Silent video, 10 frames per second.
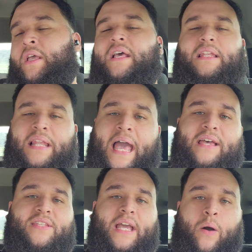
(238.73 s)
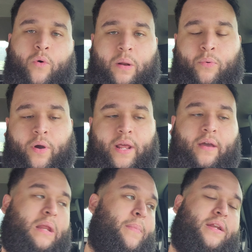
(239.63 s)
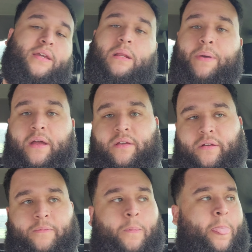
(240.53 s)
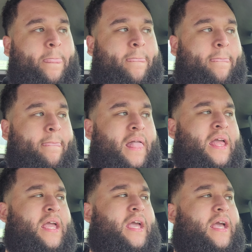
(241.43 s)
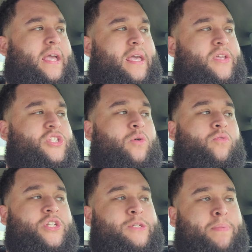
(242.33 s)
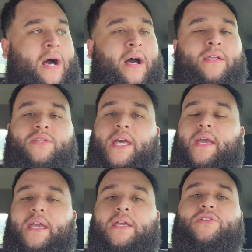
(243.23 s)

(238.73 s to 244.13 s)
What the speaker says: Last thing I want to point out, and I'm about to get up out of here, is the response that he's